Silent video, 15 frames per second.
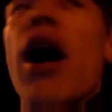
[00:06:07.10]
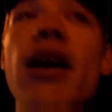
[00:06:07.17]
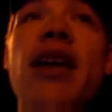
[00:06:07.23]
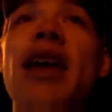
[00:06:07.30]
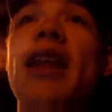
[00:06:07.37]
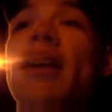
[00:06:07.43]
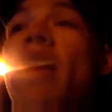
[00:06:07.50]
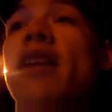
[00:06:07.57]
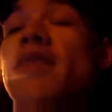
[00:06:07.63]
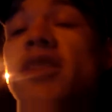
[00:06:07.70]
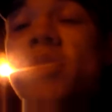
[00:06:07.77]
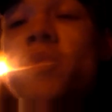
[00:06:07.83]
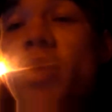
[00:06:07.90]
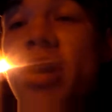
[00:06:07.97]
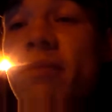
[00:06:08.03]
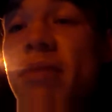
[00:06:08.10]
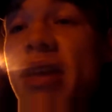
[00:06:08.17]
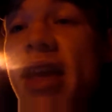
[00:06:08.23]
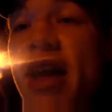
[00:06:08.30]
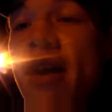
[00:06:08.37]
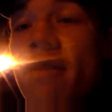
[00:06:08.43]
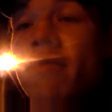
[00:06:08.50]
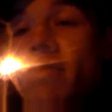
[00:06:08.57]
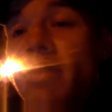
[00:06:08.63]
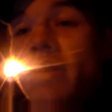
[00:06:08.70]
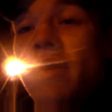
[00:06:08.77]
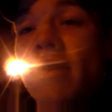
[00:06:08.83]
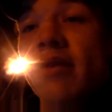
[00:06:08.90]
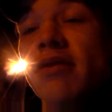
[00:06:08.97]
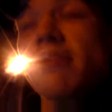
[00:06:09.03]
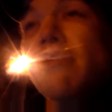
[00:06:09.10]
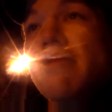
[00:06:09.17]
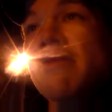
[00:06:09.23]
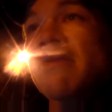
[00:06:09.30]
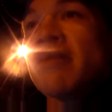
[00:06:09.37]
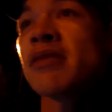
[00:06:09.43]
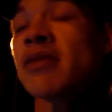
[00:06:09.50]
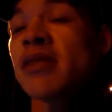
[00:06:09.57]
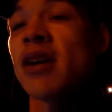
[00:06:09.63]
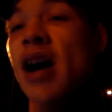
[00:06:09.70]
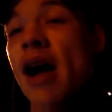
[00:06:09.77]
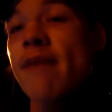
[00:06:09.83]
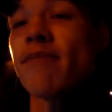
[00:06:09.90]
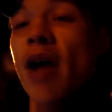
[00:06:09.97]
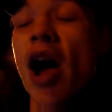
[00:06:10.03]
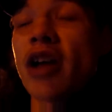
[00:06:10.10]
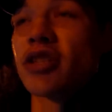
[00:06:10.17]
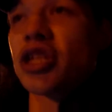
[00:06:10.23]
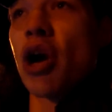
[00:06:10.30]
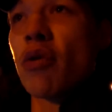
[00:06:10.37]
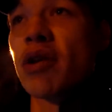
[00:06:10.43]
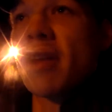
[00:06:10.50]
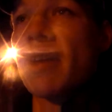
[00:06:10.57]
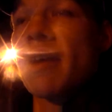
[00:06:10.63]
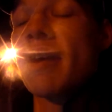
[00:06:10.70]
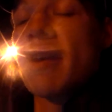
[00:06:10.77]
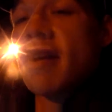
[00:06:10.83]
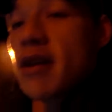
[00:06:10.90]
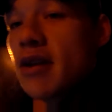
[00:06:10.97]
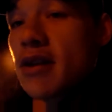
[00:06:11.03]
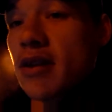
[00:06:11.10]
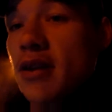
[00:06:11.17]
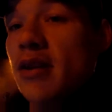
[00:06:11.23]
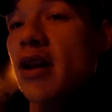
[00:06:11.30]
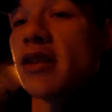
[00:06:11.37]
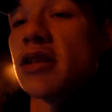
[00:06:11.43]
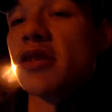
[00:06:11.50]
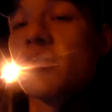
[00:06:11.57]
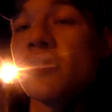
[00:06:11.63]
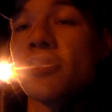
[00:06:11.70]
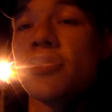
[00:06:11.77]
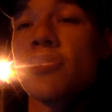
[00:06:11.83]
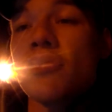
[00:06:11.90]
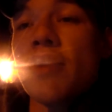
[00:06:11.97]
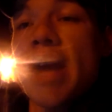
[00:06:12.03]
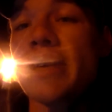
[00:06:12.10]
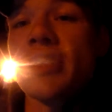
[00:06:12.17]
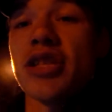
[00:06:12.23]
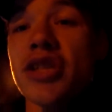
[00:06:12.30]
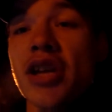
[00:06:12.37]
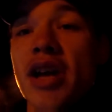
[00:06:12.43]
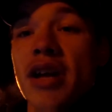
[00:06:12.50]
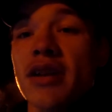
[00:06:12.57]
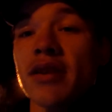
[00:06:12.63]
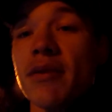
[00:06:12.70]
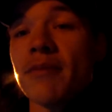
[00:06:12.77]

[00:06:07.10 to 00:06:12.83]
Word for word: not kidding, guys. This is weirding me out. I'm not joking. This is just crazy shit.